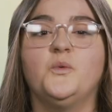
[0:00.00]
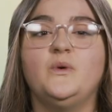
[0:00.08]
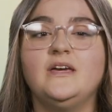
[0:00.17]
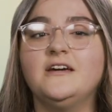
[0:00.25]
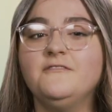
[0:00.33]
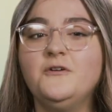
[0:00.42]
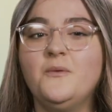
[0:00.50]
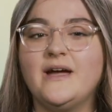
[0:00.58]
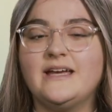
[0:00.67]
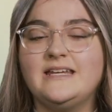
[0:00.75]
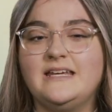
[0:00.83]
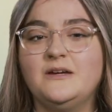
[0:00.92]
Week of
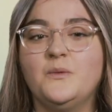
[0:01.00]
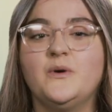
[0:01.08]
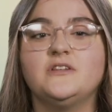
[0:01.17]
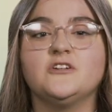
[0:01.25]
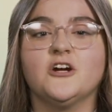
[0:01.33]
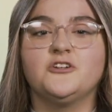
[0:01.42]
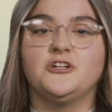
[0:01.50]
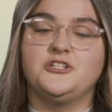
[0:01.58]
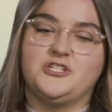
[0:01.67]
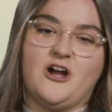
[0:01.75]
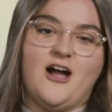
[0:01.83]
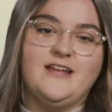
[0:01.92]
Awakening with Dr.
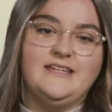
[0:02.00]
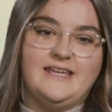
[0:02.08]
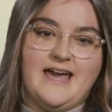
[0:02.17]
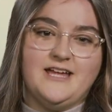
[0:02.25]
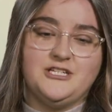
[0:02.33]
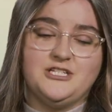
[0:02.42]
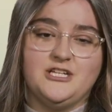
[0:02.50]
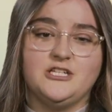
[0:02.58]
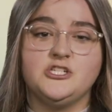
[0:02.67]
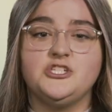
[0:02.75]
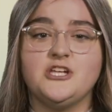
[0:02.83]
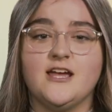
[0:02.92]
John Goetsch
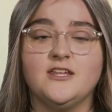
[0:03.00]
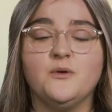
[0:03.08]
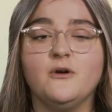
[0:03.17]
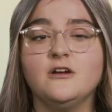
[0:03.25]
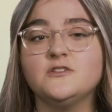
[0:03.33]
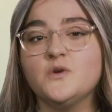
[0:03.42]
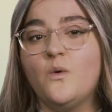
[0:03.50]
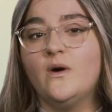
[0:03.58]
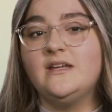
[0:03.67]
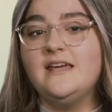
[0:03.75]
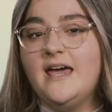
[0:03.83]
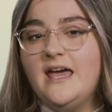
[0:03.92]
is January
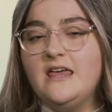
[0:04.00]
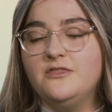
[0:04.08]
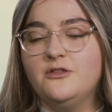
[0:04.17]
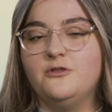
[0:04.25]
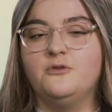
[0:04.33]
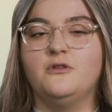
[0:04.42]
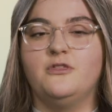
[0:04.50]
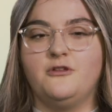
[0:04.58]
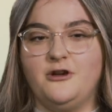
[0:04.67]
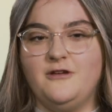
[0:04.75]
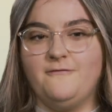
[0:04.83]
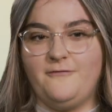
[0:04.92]
28th through the
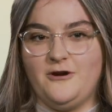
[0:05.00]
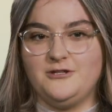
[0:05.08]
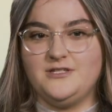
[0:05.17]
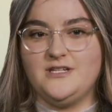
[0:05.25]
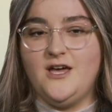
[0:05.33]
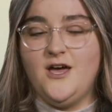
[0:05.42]
31st.